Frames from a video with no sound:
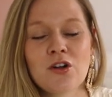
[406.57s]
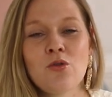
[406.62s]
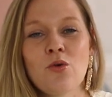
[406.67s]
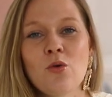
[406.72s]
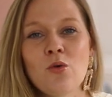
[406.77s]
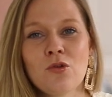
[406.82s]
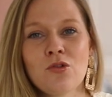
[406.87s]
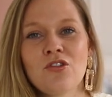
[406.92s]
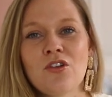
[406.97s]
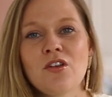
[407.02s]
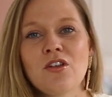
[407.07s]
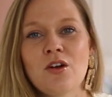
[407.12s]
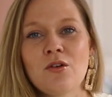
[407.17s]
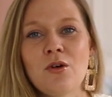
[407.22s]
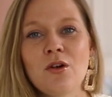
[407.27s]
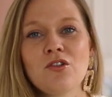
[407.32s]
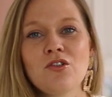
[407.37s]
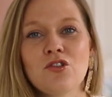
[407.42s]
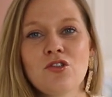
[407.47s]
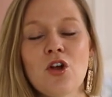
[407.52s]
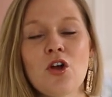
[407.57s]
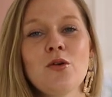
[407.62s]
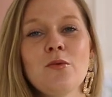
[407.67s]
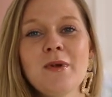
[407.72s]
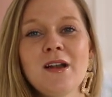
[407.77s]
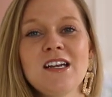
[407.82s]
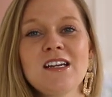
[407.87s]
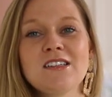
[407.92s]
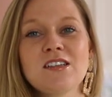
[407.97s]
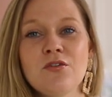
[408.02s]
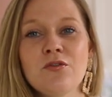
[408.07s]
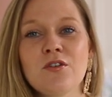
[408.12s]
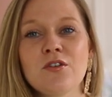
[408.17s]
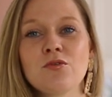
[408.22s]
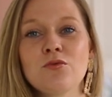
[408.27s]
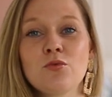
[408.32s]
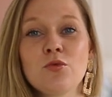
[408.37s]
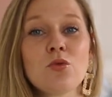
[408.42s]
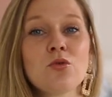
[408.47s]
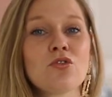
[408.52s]
and also there are so many
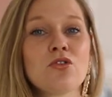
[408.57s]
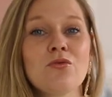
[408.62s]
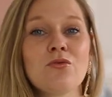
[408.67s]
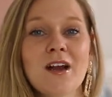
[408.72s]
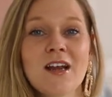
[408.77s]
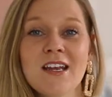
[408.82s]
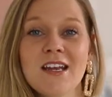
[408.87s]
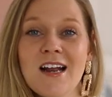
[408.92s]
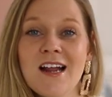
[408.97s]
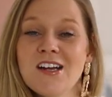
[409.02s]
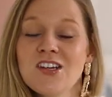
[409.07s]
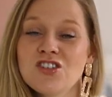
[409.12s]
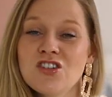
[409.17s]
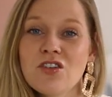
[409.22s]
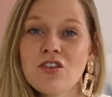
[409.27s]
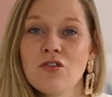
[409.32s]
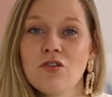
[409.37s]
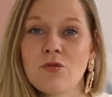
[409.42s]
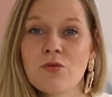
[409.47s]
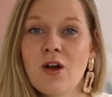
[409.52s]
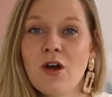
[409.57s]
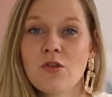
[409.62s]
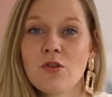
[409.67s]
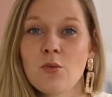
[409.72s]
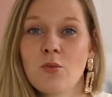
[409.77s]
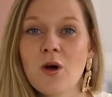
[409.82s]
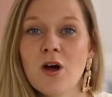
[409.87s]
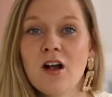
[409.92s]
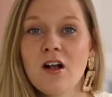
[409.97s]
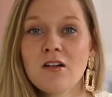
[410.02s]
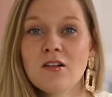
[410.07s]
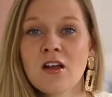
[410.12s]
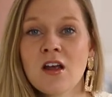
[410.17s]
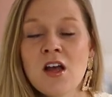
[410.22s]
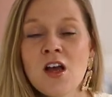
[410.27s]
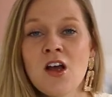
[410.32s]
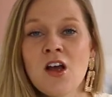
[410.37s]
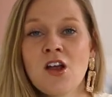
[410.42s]
different rules and regulations throughout the world